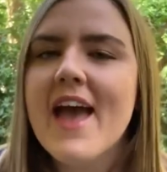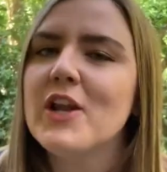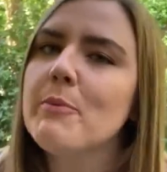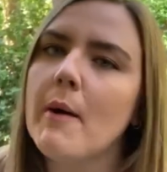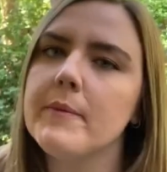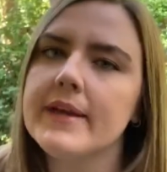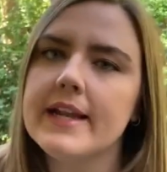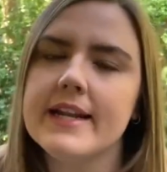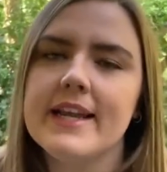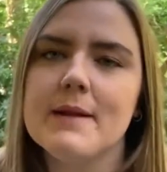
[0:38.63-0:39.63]
And you're probably
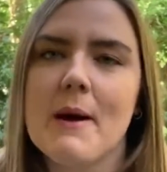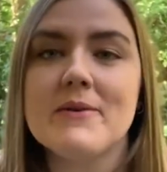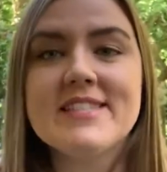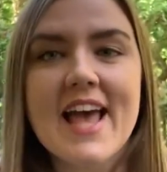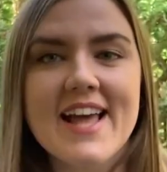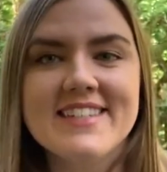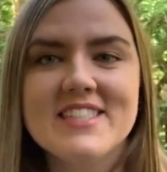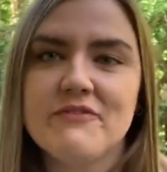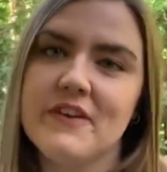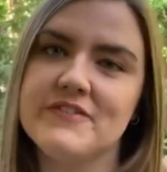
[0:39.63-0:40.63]
gonna need about 10
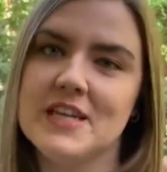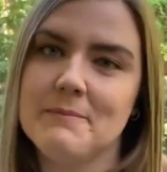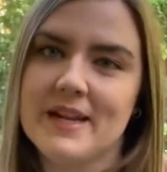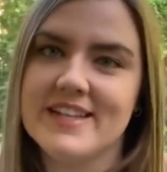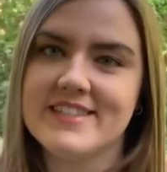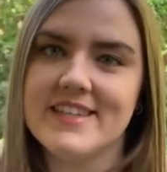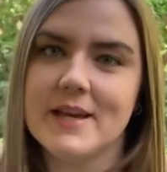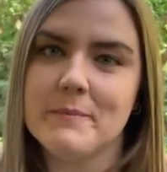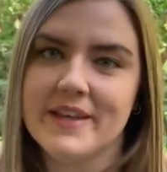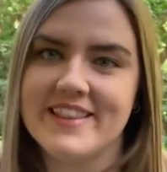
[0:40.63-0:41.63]
to 15 minutes to
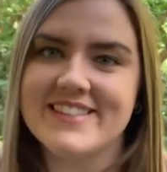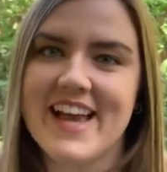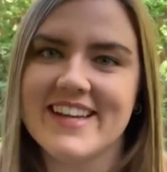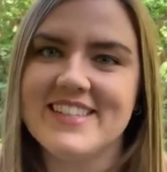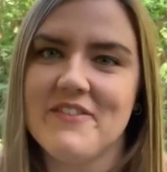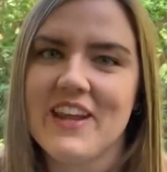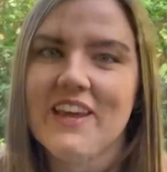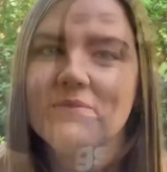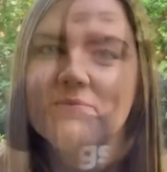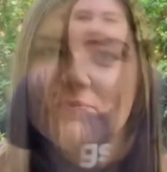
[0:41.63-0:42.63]
complete this activity.